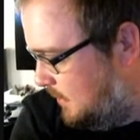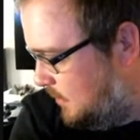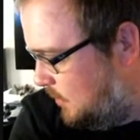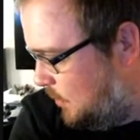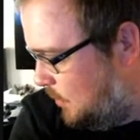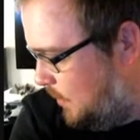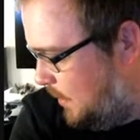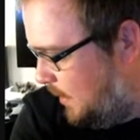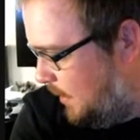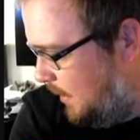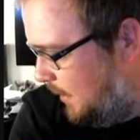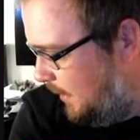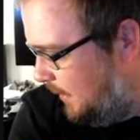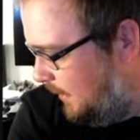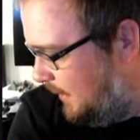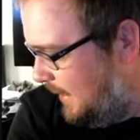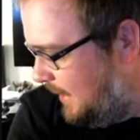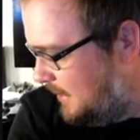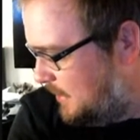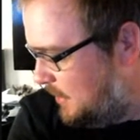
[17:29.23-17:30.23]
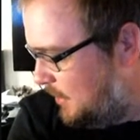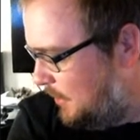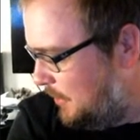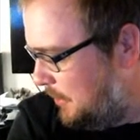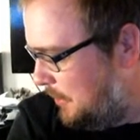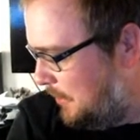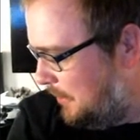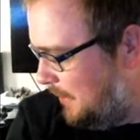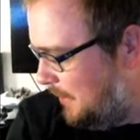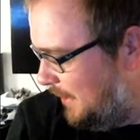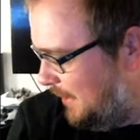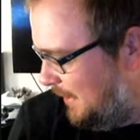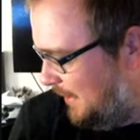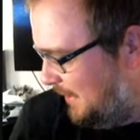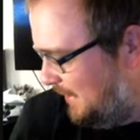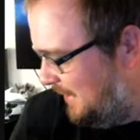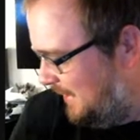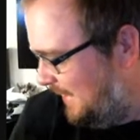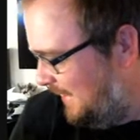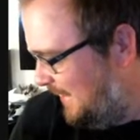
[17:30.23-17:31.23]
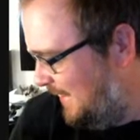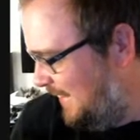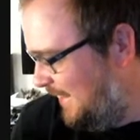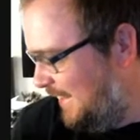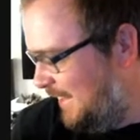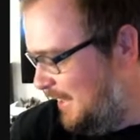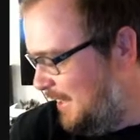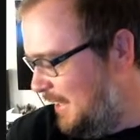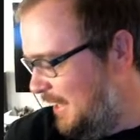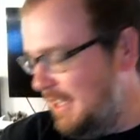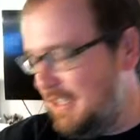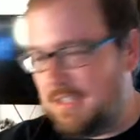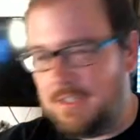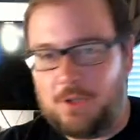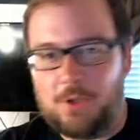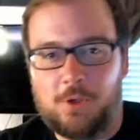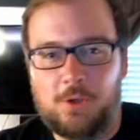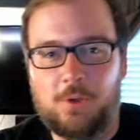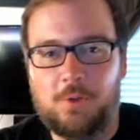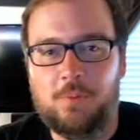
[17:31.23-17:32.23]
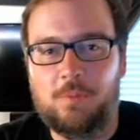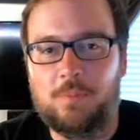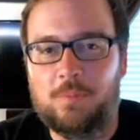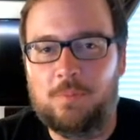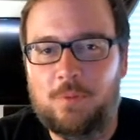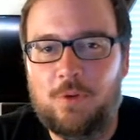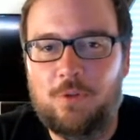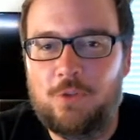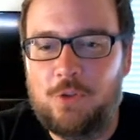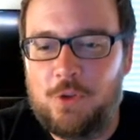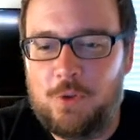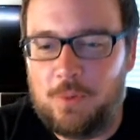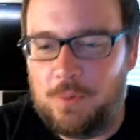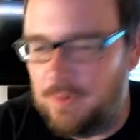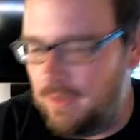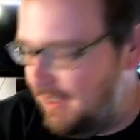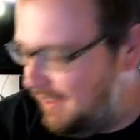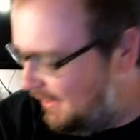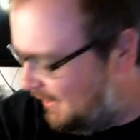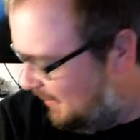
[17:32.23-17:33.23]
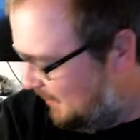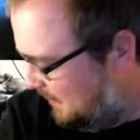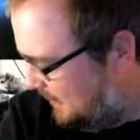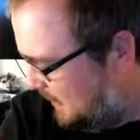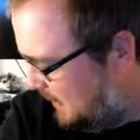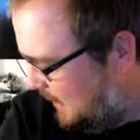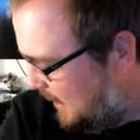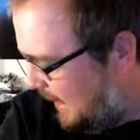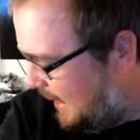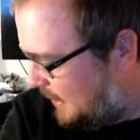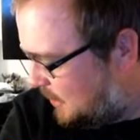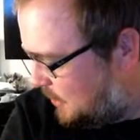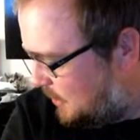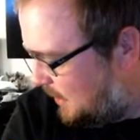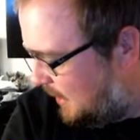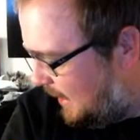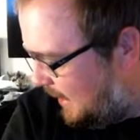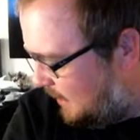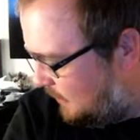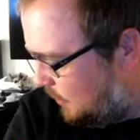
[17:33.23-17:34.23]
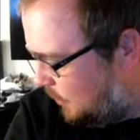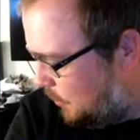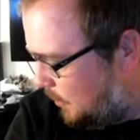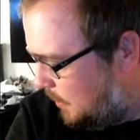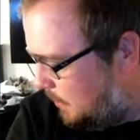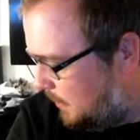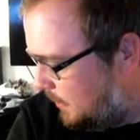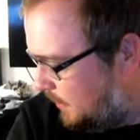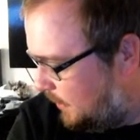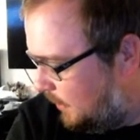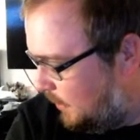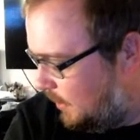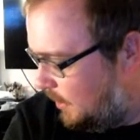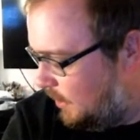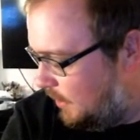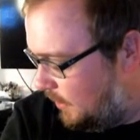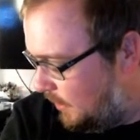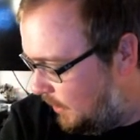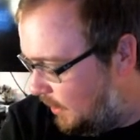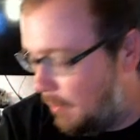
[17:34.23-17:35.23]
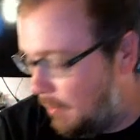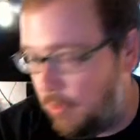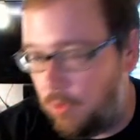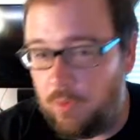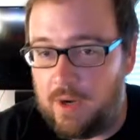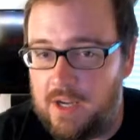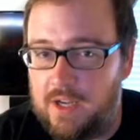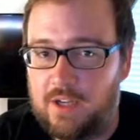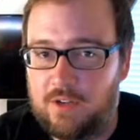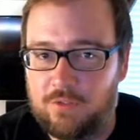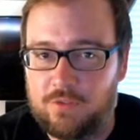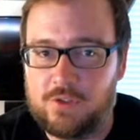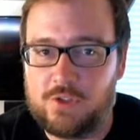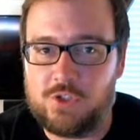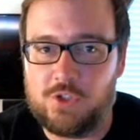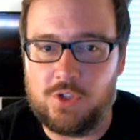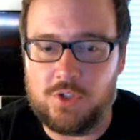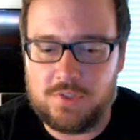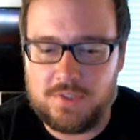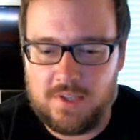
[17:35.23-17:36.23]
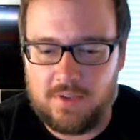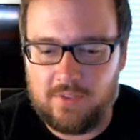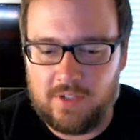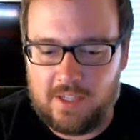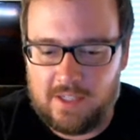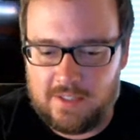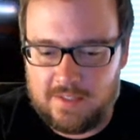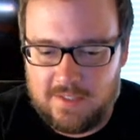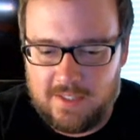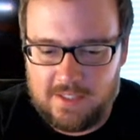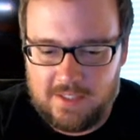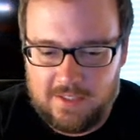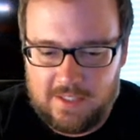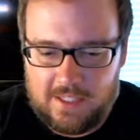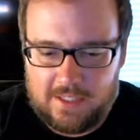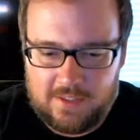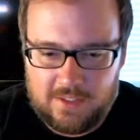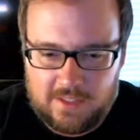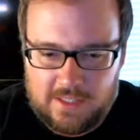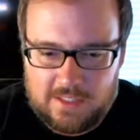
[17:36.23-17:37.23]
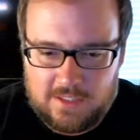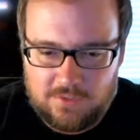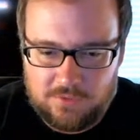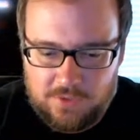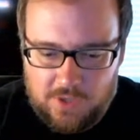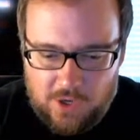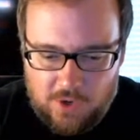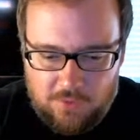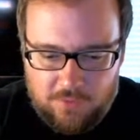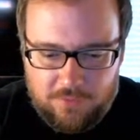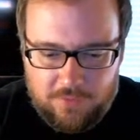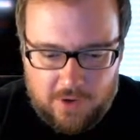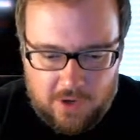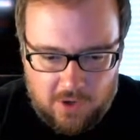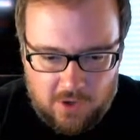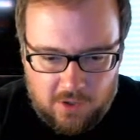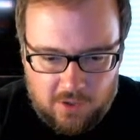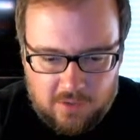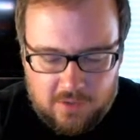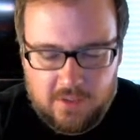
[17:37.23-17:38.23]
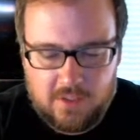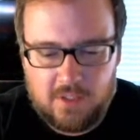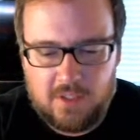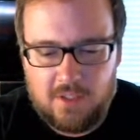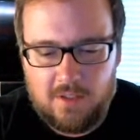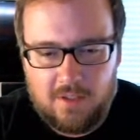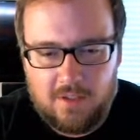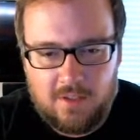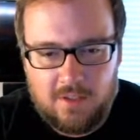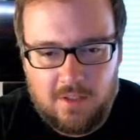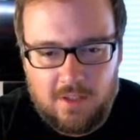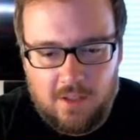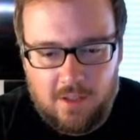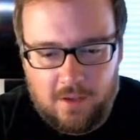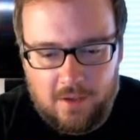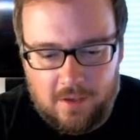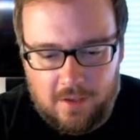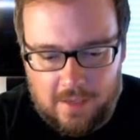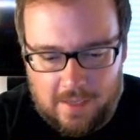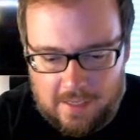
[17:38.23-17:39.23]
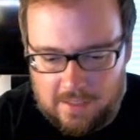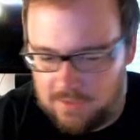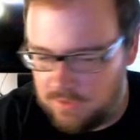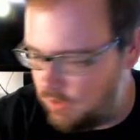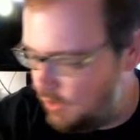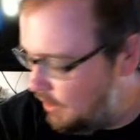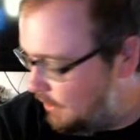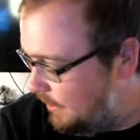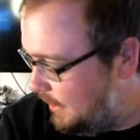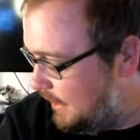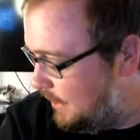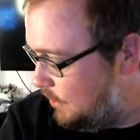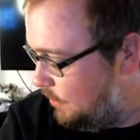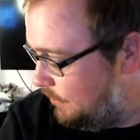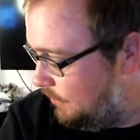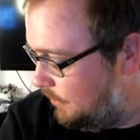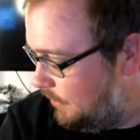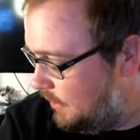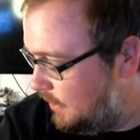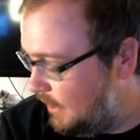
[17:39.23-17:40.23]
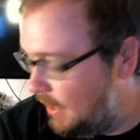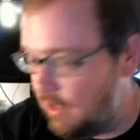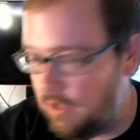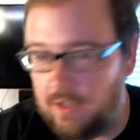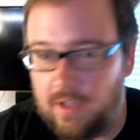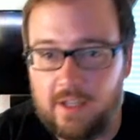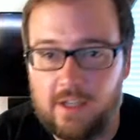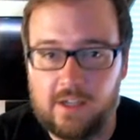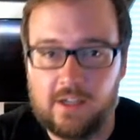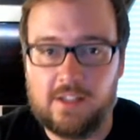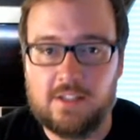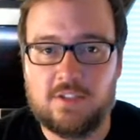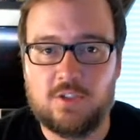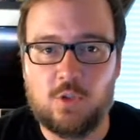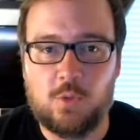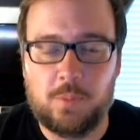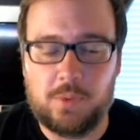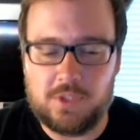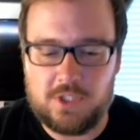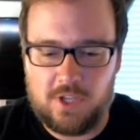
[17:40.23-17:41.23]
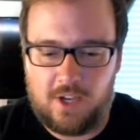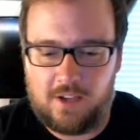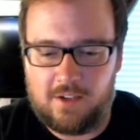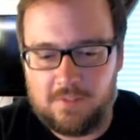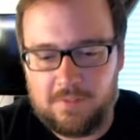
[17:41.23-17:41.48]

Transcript: Zohar, yeah, I saw your review. I actually kind of agree with the number rating for sure. 7 out of 10. I think that's a very fair answer. And thank you for the $1.99 super chat.